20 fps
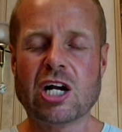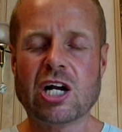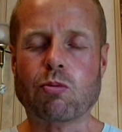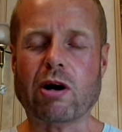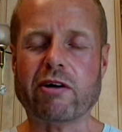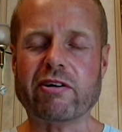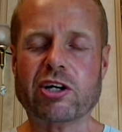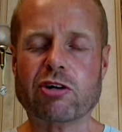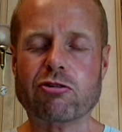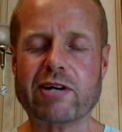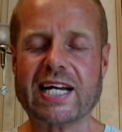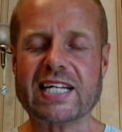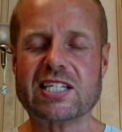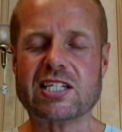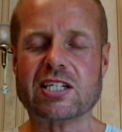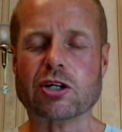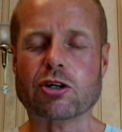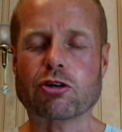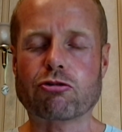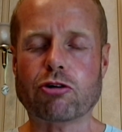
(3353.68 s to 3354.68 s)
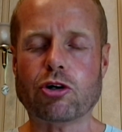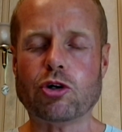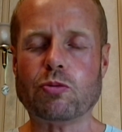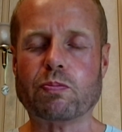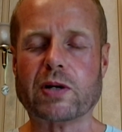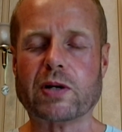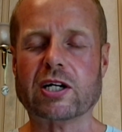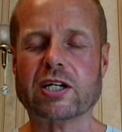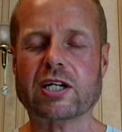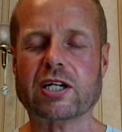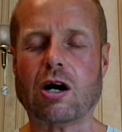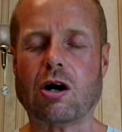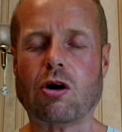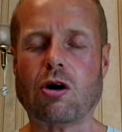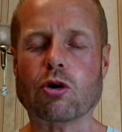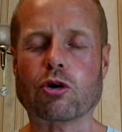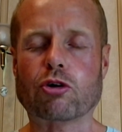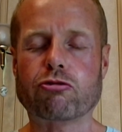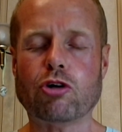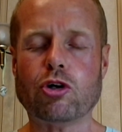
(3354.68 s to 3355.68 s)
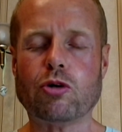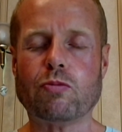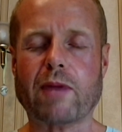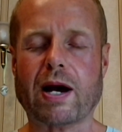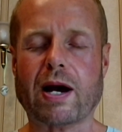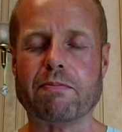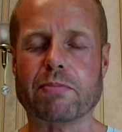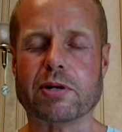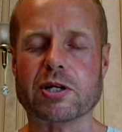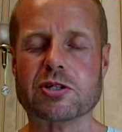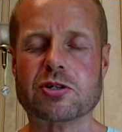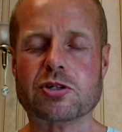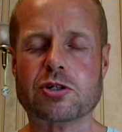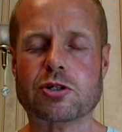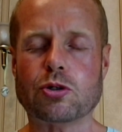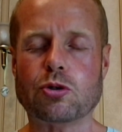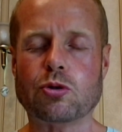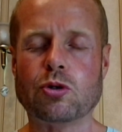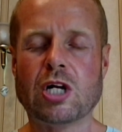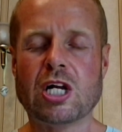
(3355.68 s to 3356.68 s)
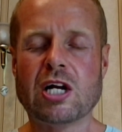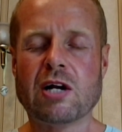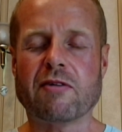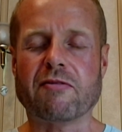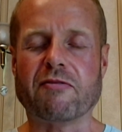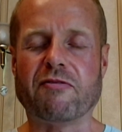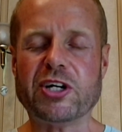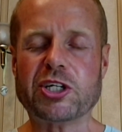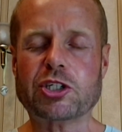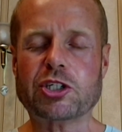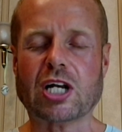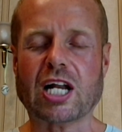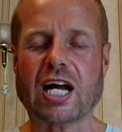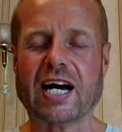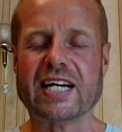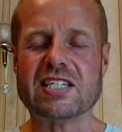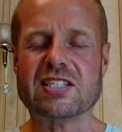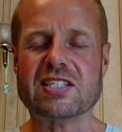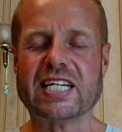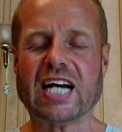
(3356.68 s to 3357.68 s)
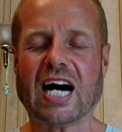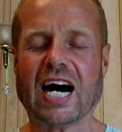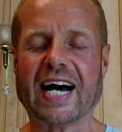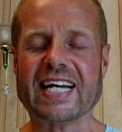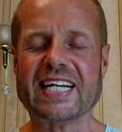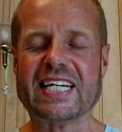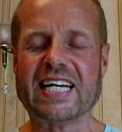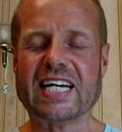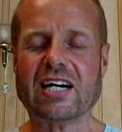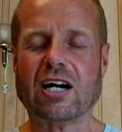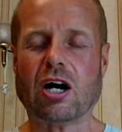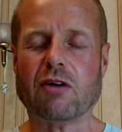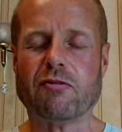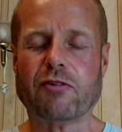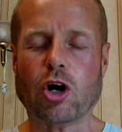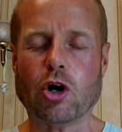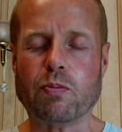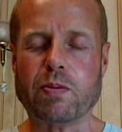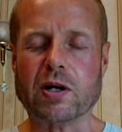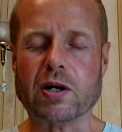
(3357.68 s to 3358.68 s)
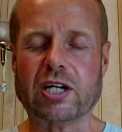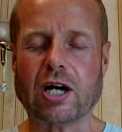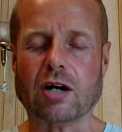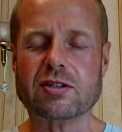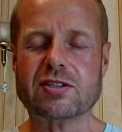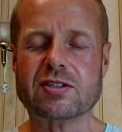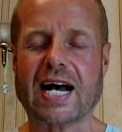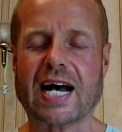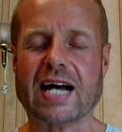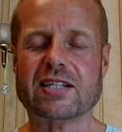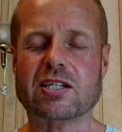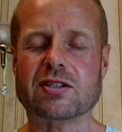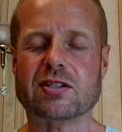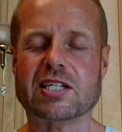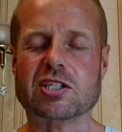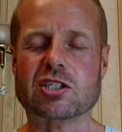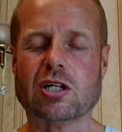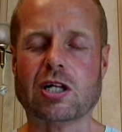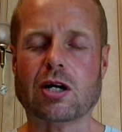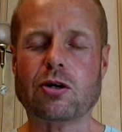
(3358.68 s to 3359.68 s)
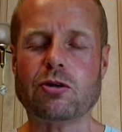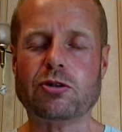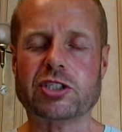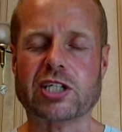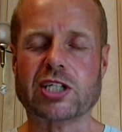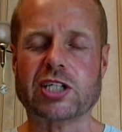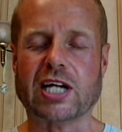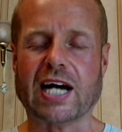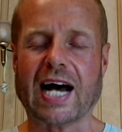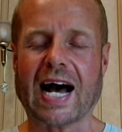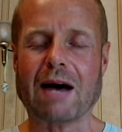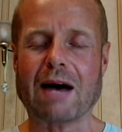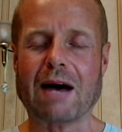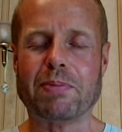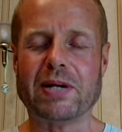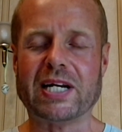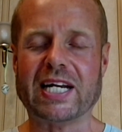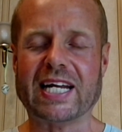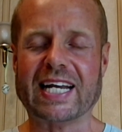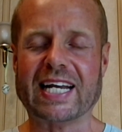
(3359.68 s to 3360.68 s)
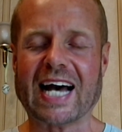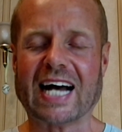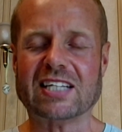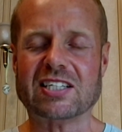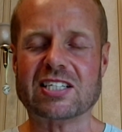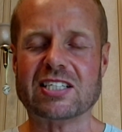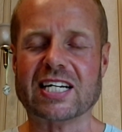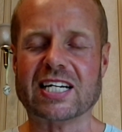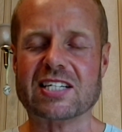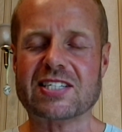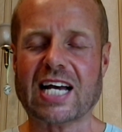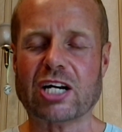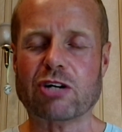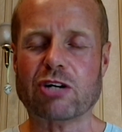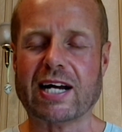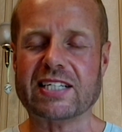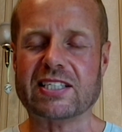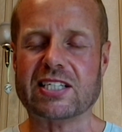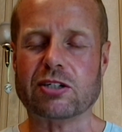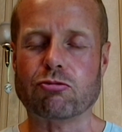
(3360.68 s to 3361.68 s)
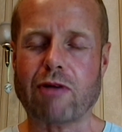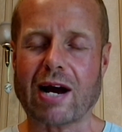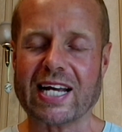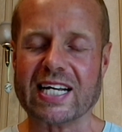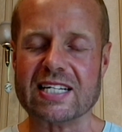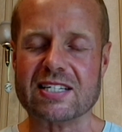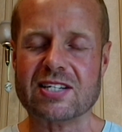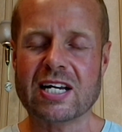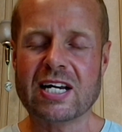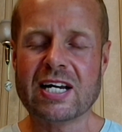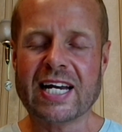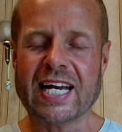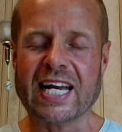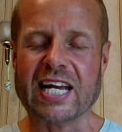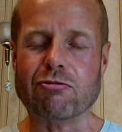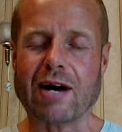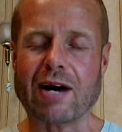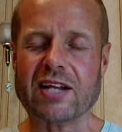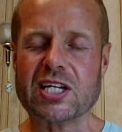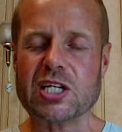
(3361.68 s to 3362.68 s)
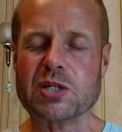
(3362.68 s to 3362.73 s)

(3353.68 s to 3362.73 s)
where he created a group and got all group members to visualize the idea of open contact and disclosure happening at an accelerated rate. He ran